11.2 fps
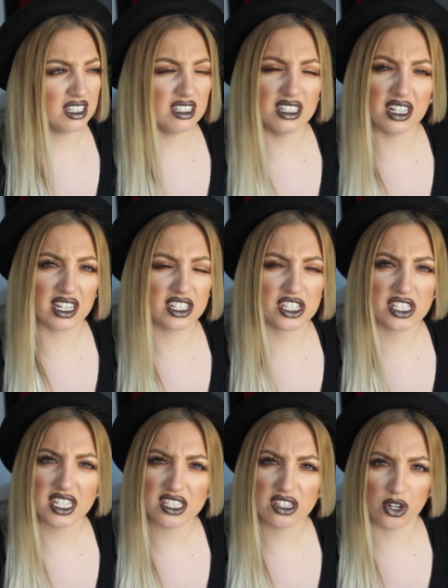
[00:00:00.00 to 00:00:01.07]
Ugh, I just
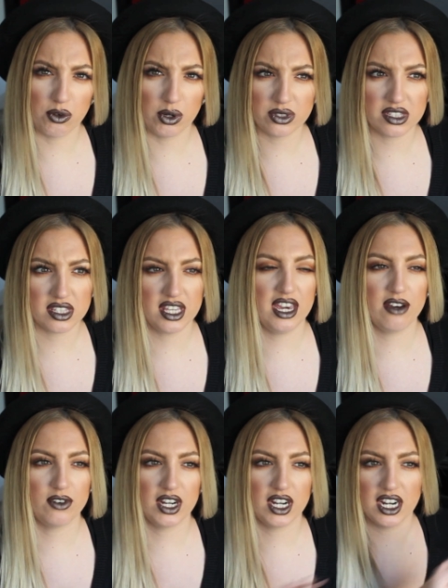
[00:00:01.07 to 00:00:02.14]
think it's the grossest thing
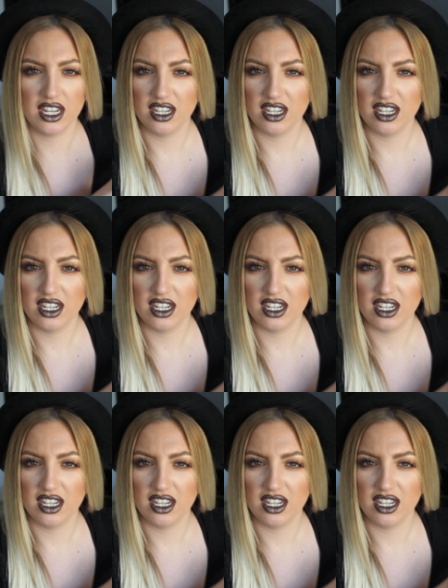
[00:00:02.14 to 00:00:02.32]
ever.